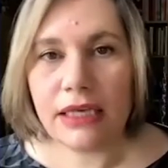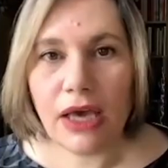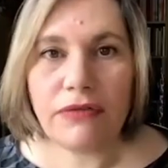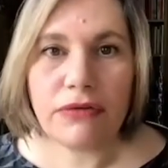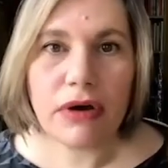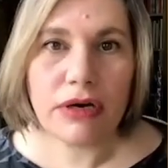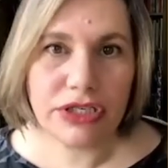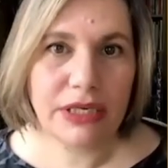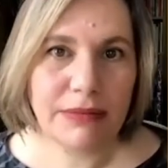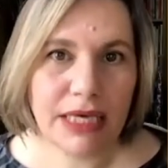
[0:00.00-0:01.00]
overarching
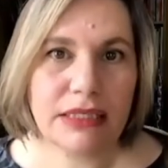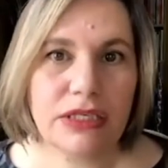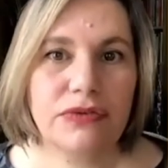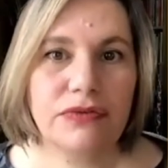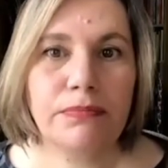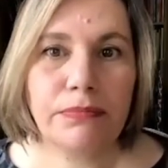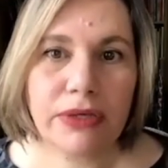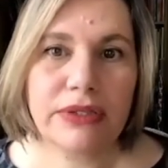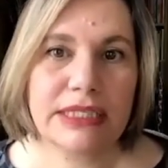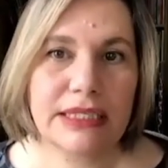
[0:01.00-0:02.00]
message from both
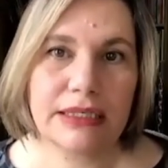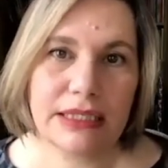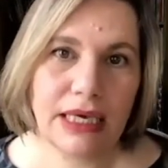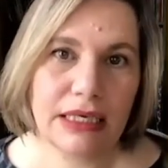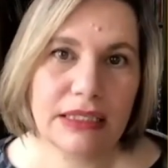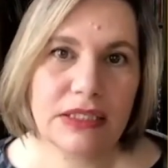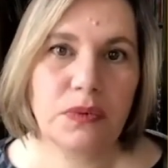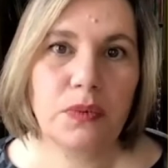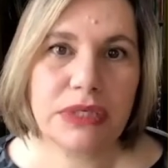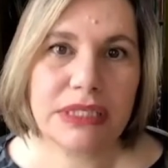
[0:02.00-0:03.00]
studies
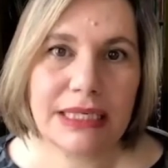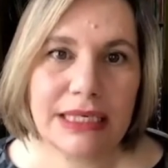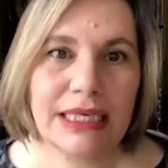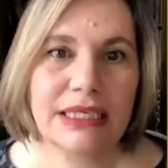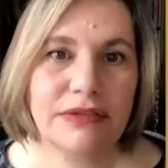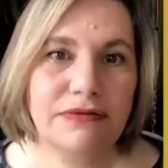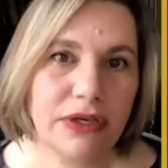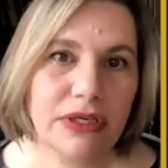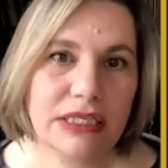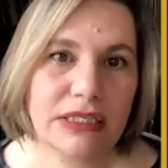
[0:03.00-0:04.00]
was the need to
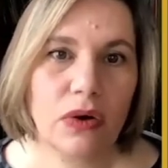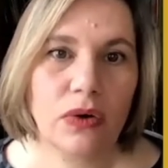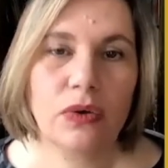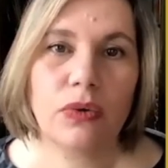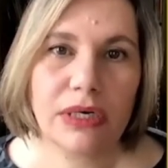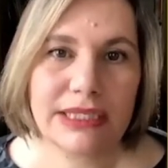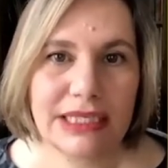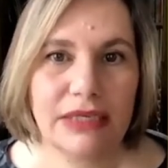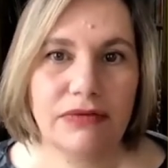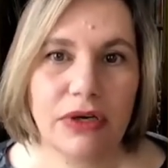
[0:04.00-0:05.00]
focus on quality
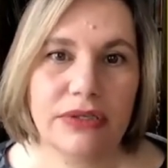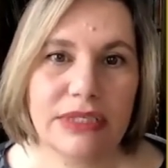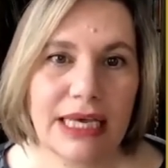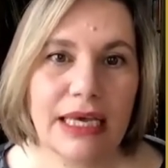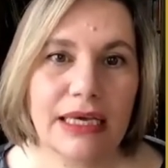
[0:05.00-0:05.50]
of contact.